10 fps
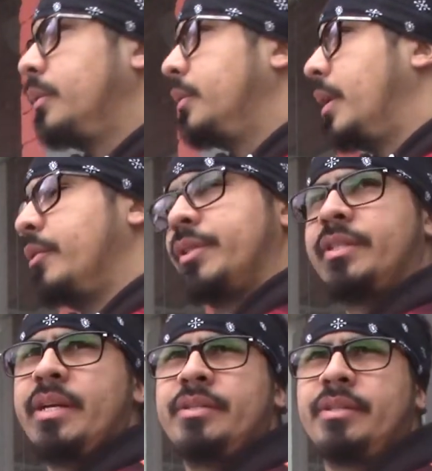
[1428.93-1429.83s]

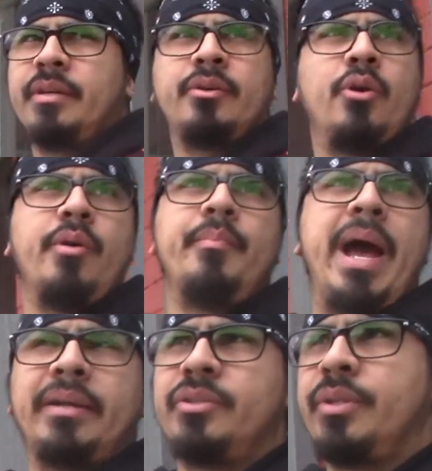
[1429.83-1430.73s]
It's just going
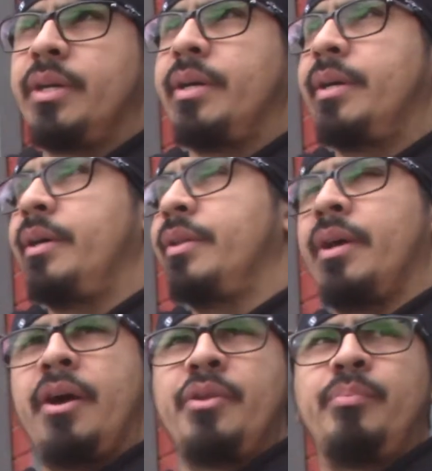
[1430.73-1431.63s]
back to the
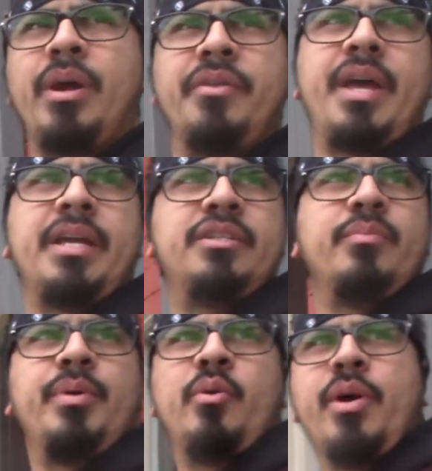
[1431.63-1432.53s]
other brother that used to
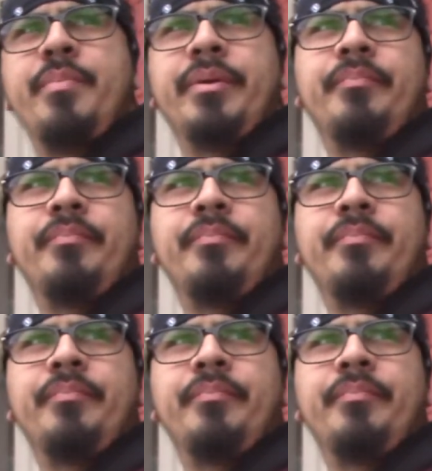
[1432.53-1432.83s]
be with me.